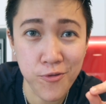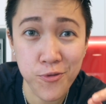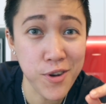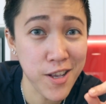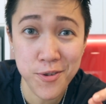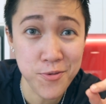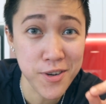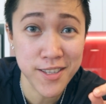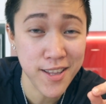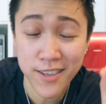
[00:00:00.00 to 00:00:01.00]
really,
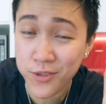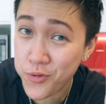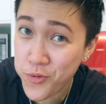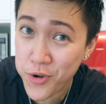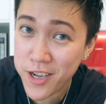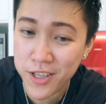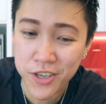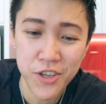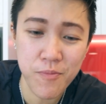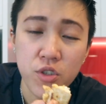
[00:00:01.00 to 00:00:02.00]
really nice, really
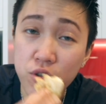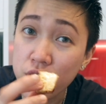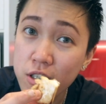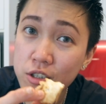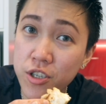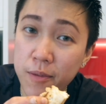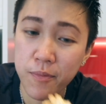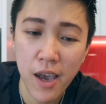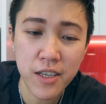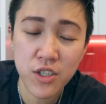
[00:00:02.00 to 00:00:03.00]
good. So just a tip,
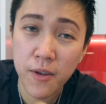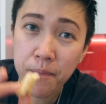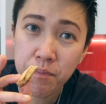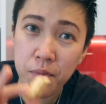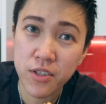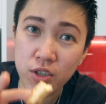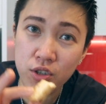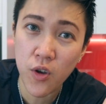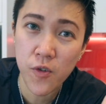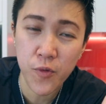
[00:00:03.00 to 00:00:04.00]
guys, miso
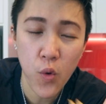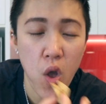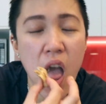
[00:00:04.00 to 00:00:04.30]
tofu.